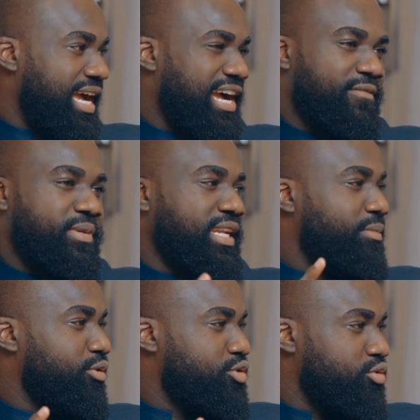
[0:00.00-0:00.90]
I have been
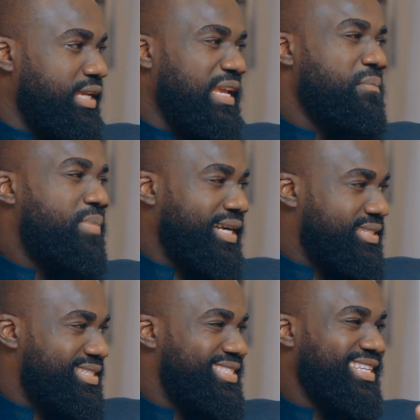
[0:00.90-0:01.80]
able to
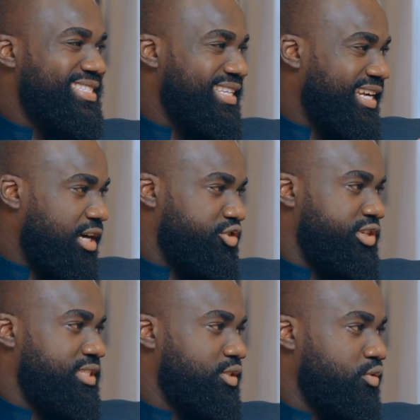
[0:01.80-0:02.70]
impact 60
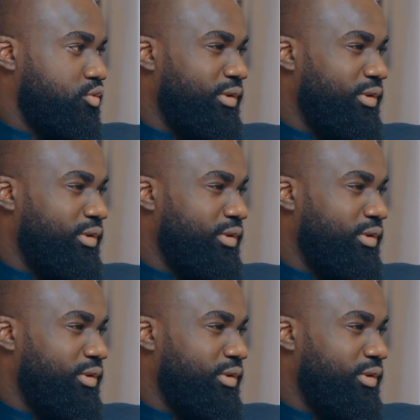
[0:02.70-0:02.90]
countries